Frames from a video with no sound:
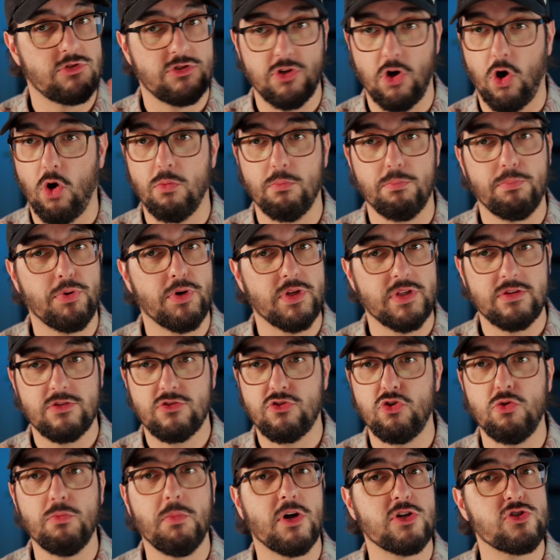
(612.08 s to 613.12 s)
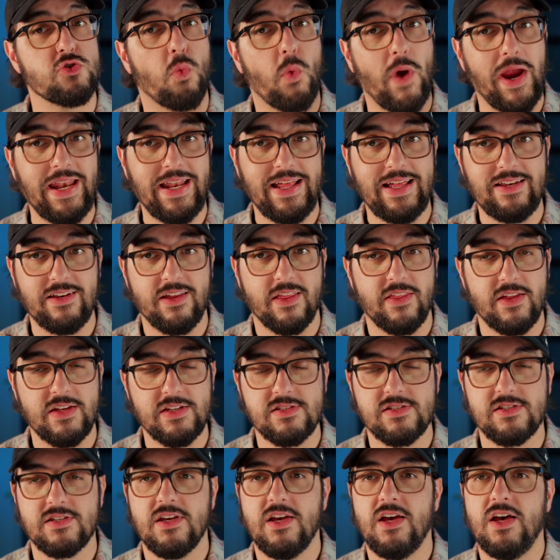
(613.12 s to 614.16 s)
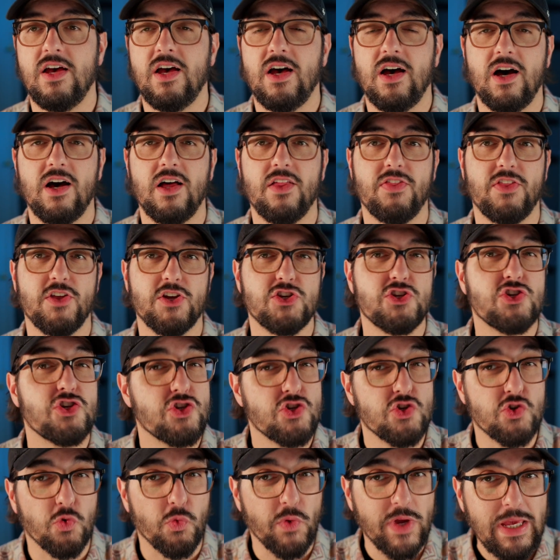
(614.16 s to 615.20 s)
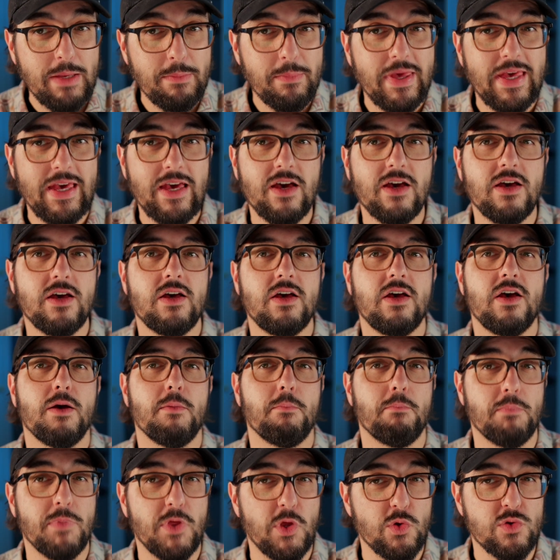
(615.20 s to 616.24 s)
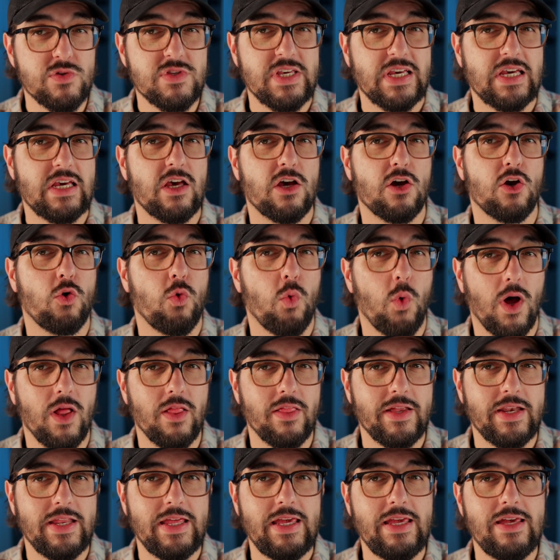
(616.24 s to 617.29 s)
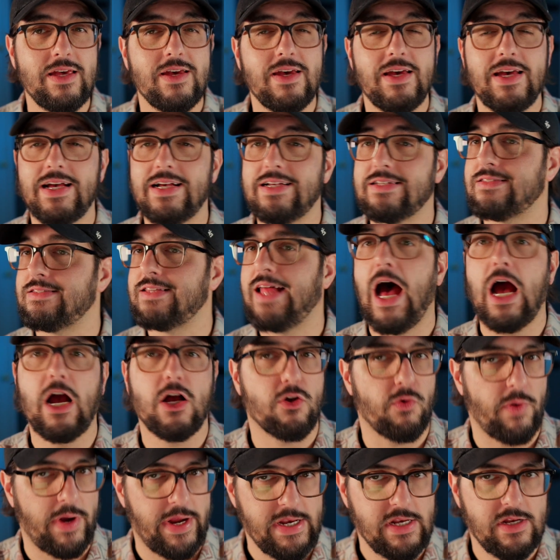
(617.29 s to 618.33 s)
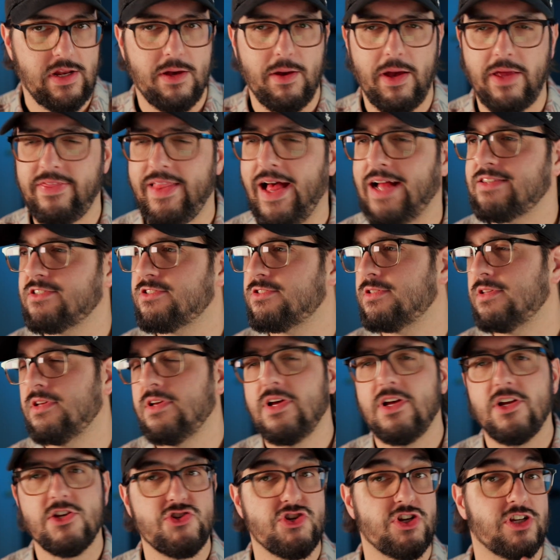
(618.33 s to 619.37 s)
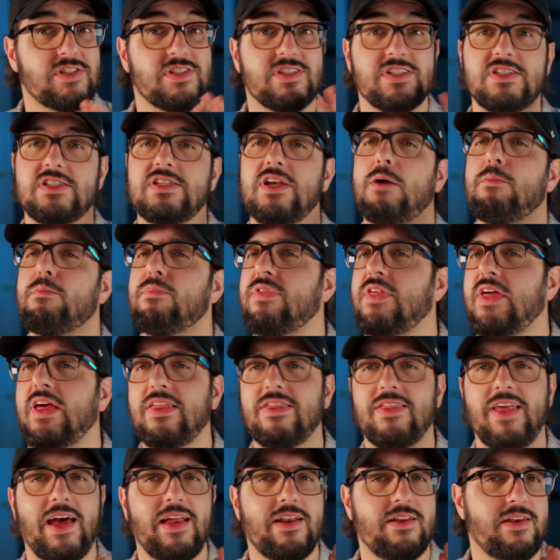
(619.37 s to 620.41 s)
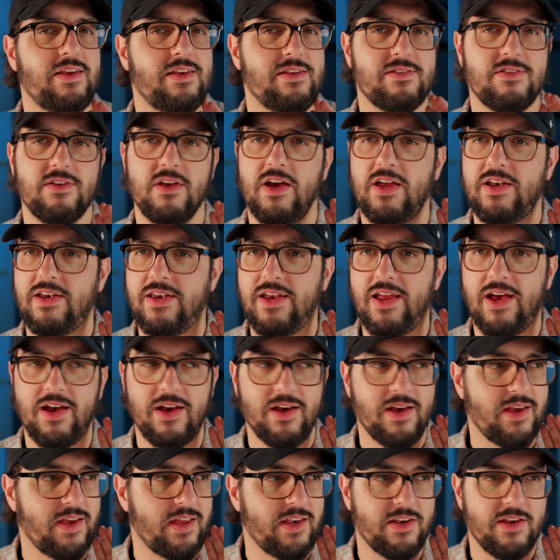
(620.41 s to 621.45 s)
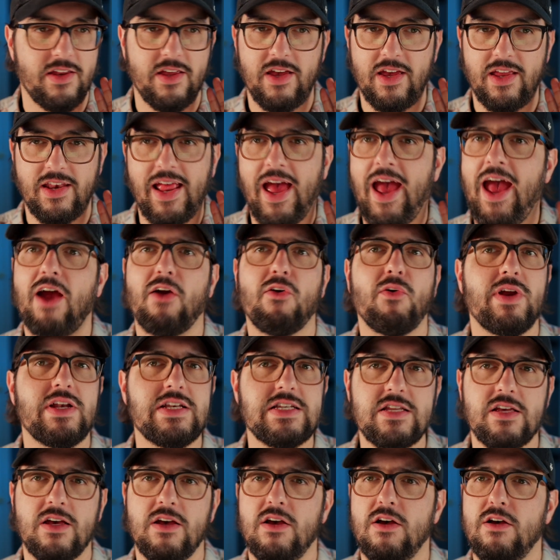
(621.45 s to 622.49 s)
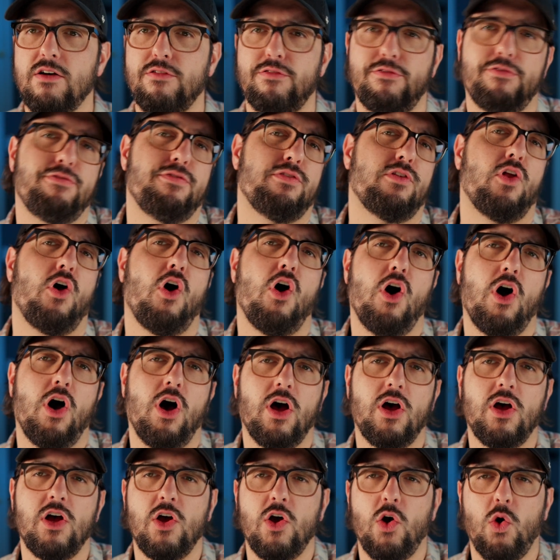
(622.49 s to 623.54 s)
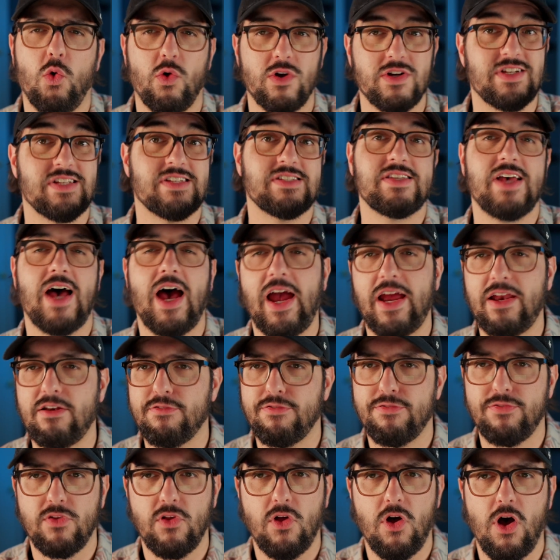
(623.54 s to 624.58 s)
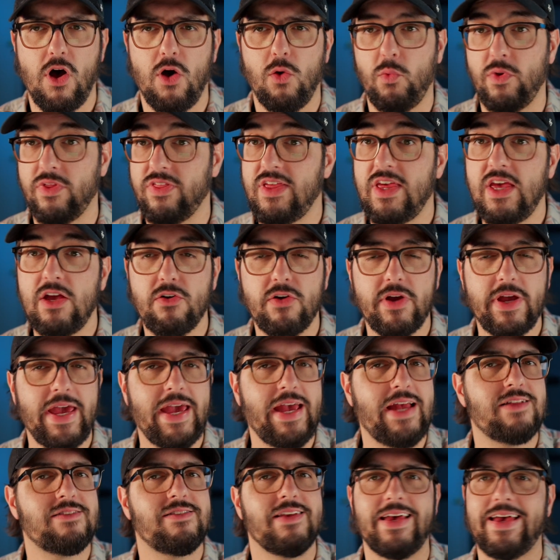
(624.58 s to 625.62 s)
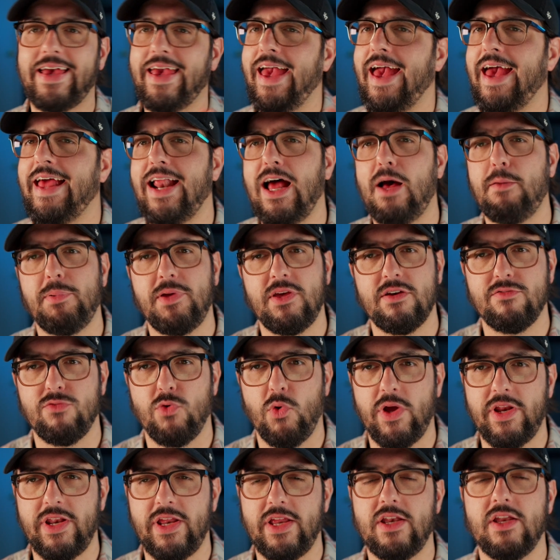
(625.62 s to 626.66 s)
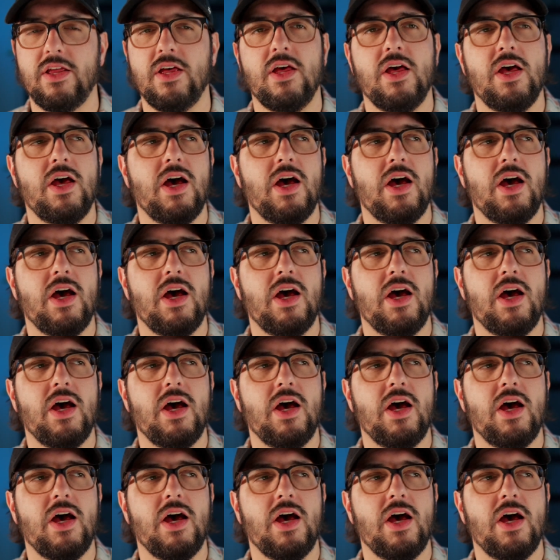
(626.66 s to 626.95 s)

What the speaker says: don't put too much weight into this. The streaming music quality is not great, and that's just something that is an inherent flaw or design flaw with hearing aids. It cannot be avoided,